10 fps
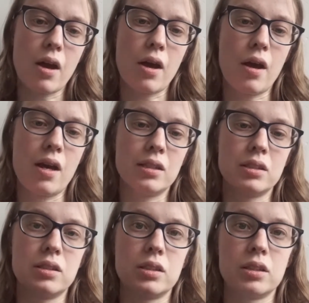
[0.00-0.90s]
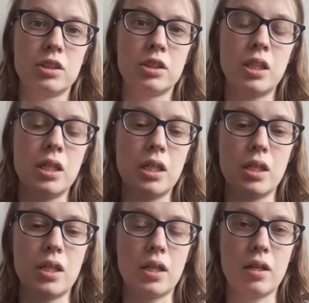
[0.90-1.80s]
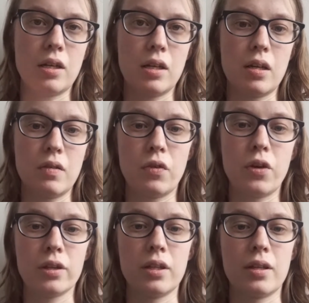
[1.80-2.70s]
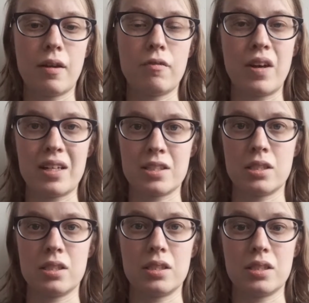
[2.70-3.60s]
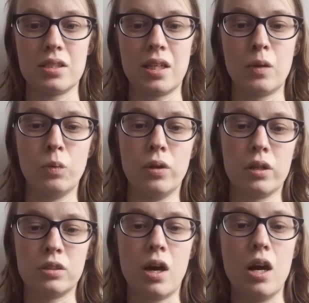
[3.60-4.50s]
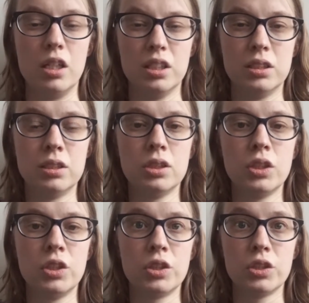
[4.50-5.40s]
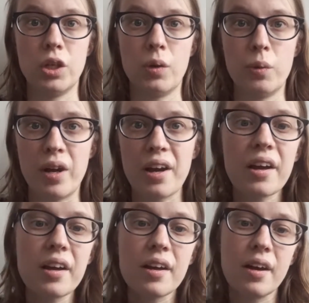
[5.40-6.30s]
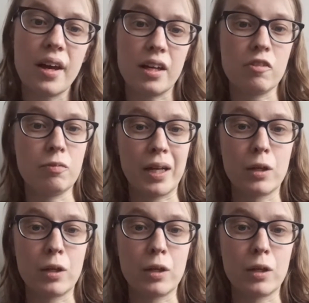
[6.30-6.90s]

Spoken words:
and see if all the effects that worked on go away, and if my